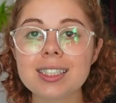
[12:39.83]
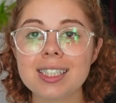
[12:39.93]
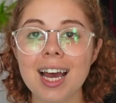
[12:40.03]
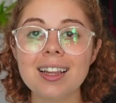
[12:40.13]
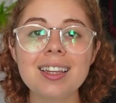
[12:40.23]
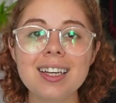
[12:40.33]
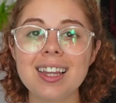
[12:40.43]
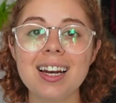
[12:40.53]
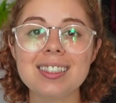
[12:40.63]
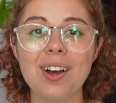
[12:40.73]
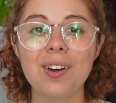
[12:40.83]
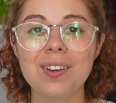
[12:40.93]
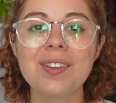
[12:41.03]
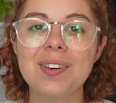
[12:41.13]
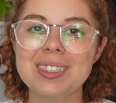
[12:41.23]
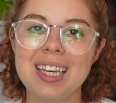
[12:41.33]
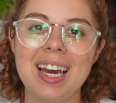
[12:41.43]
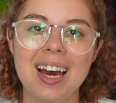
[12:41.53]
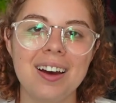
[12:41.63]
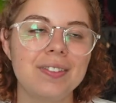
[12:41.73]
sadly, that is all of the ones I
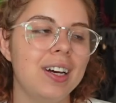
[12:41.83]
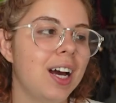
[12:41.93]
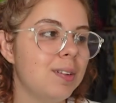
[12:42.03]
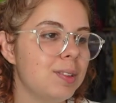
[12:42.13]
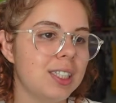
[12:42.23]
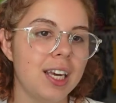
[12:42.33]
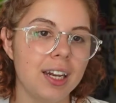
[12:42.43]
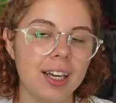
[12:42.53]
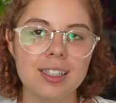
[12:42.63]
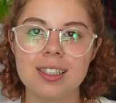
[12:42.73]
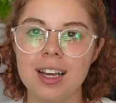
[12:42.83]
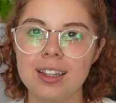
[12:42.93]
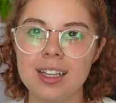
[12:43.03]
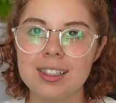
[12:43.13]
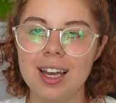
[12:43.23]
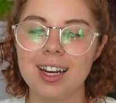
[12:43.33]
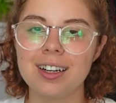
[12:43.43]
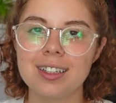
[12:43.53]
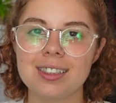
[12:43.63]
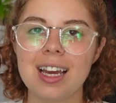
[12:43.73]
have. I'm just kidding, it's not that
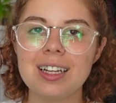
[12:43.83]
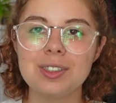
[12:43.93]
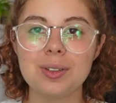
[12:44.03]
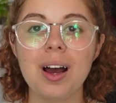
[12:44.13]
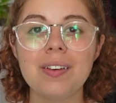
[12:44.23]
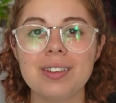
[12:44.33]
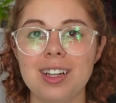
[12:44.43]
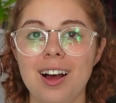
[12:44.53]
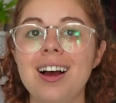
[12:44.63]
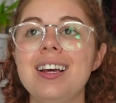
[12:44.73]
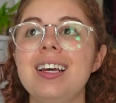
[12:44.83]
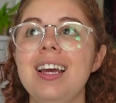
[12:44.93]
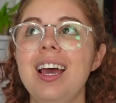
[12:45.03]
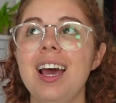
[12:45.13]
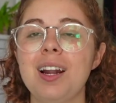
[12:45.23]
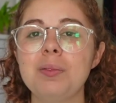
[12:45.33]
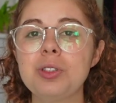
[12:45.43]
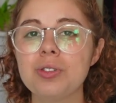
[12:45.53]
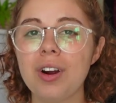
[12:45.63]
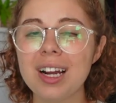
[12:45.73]
sad, because I do have a lot, and I'm
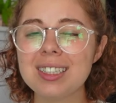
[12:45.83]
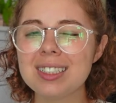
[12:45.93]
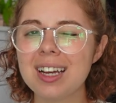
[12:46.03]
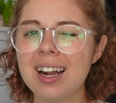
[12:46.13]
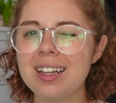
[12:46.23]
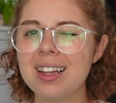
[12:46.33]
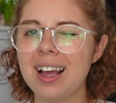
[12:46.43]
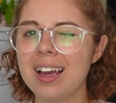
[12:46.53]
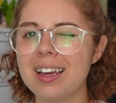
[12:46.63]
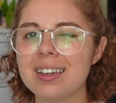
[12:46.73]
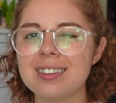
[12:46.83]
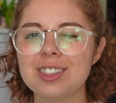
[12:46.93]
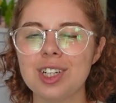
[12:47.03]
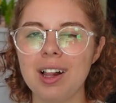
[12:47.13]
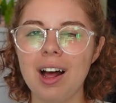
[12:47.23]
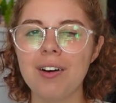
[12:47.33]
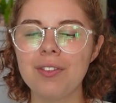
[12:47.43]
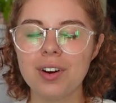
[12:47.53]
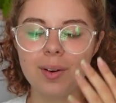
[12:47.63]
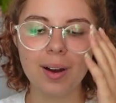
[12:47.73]
trying to kind of like chill out
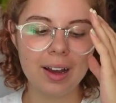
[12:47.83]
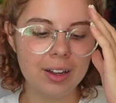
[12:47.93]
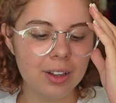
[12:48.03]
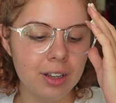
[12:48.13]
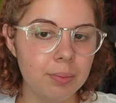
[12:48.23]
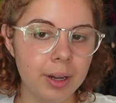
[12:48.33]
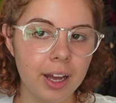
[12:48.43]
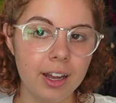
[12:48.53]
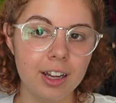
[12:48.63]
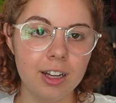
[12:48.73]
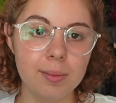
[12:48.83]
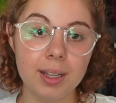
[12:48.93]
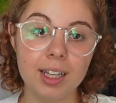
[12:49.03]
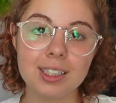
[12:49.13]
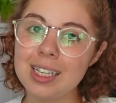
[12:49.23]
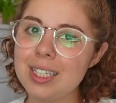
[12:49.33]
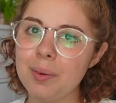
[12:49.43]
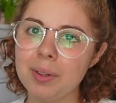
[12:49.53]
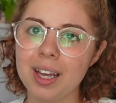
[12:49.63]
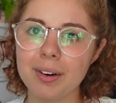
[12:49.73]
for a while, but unless I
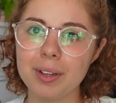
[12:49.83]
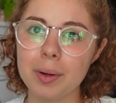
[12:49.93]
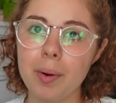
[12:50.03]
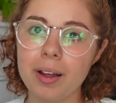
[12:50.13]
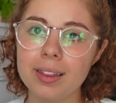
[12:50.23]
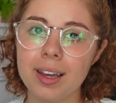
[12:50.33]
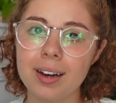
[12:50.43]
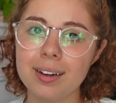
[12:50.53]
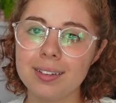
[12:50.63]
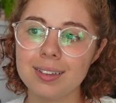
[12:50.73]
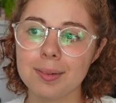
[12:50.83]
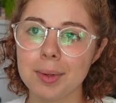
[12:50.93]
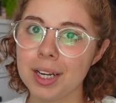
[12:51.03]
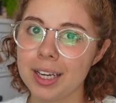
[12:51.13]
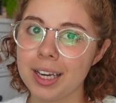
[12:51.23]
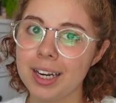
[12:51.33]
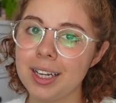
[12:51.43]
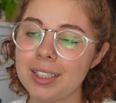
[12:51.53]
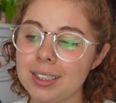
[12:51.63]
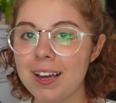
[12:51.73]
see one that I really want, then I'm gonna get
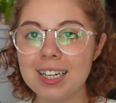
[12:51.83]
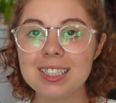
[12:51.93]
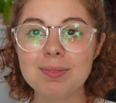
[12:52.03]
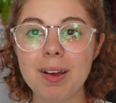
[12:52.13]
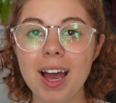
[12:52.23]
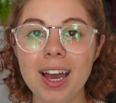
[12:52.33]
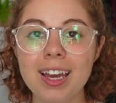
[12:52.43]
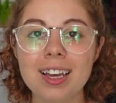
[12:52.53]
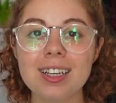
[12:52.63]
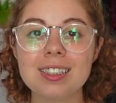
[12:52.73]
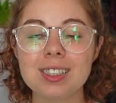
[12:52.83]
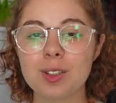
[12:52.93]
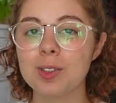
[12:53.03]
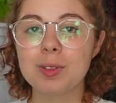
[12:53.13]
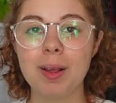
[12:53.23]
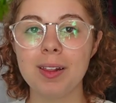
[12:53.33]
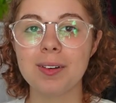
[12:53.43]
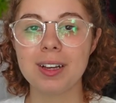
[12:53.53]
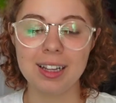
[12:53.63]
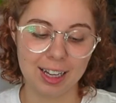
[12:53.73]
it. That is my
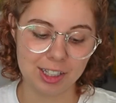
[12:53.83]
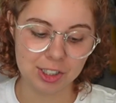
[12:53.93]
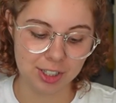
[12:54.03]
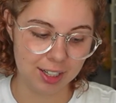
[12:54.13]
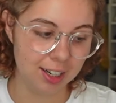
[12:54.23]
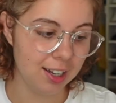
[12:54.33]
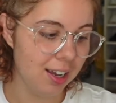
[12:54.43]
Squishmallow collection.